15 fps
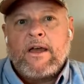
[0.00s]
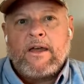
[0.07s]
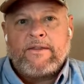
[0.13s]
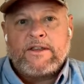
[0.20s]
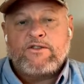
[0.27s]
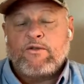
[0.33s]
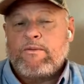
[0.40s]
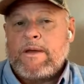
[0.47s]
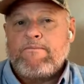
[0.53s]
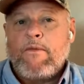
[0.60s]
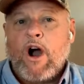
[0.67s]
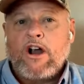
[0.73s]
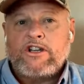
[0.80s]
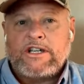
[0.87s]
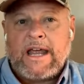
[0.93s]
and this would be
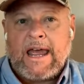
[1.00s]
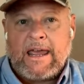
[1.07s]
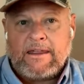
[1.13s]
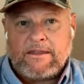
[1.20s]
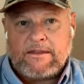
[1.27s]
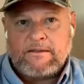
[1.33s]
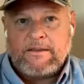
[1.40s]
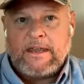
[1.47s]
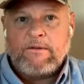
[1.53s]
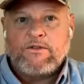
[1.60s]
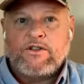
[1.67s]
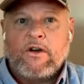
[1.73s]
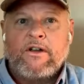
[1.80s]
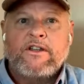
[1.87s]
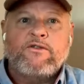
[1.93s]
March eighth. He
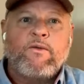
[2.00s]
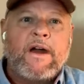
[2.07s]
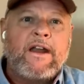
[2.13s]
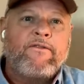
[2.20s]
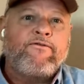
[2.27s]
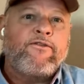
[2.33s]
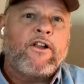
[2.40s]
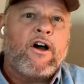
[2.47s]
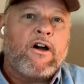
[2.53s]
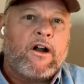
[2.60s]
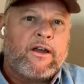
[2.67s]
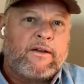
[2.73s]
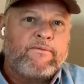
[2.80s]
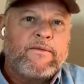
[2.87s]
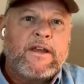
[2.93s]
was on his way to
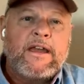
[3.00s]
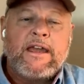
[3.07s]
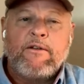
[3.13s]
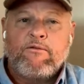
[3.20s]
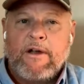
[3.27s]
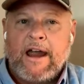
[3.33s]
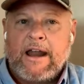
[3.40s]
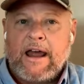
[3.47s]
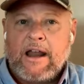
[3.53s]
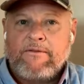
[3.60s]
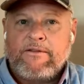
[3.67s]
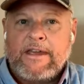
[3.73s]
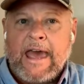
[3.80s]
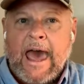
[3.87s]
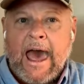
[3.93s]
Florida. He ran out
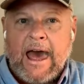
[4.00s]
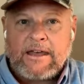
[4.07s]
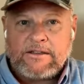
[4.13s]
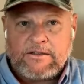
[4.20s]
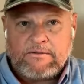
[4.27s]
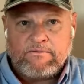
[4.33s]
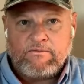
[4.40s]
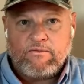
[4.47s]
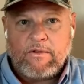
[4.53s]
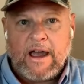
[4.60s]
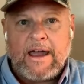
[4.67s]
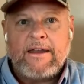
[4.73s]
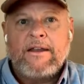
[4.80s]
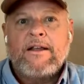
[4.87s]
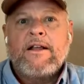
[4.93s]
of gas,
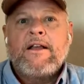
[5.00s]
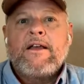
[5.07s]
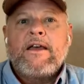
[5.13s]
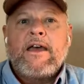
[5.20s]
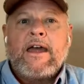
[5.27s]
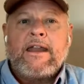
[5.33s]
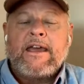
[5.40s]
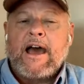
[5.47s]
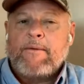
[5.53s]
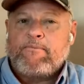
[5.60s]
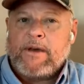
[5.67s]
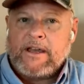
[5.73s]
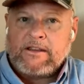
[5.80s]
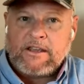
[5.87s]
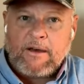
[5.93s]
right? And he
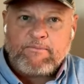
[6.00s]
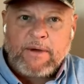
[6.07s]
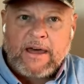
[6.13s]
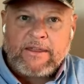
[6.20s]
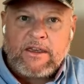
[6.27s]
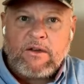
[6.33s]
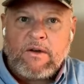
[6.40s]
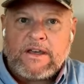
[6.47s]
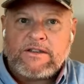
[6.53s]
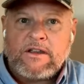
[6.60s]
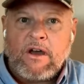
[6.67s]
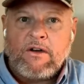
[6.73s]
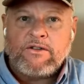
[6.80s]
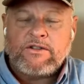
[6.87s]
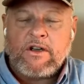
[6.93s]
got picked up by the U S
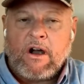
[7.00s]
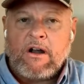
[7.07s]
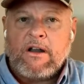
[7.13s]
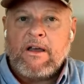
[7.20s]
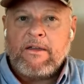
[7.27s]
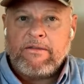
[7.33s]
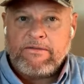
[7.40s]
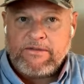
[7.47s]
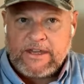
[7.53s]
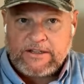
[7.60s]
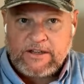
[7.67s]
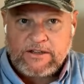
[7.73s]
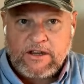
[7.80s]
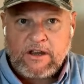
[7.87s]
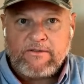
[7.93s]
Coast Guard.
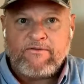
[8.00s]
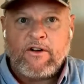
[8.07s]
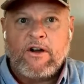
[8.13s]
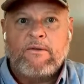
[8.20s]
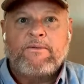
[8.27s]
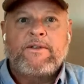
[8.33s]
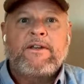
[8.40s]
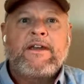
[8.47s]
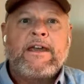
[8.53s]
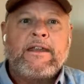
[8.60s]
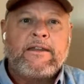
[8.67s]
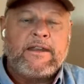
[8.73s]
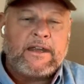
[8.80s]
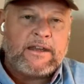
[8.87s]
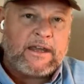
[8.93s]
This is confirmed.
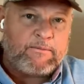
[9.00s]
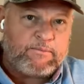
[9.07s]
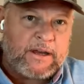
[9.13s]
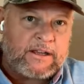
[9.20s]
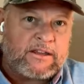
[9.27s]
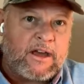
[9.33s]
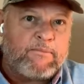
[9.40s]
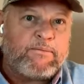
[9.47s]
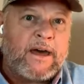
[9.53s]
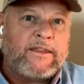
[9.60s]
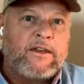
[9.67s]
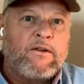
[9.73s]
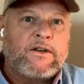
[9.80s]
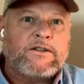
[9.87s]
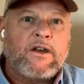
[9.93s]
He did get picked up by
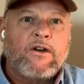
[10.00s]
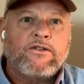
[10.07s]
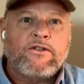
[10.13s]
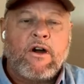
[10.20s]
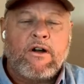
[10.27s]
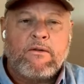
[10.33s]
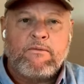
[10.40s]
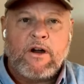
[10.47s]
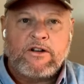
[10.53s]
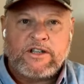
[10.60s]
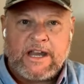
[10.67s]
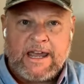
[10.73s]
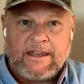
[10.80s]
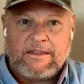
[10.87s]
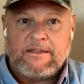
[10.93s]
the U S Coast Guard on
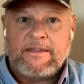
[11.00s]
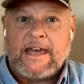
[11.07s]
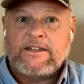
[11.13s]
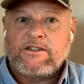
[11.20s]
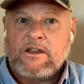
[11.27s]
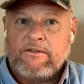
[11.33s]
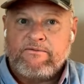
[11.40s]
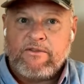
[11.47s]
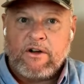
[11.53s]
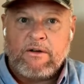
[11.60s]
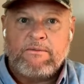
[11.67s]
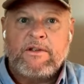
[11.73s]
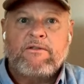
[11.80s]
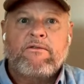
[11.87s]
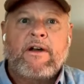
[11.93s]
March eighth. That's
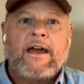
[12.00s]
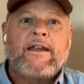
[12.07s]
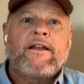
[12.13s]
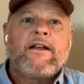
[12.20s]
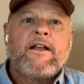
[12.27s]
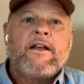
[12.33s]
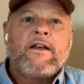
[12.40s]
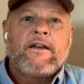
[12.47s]
confirmed, right?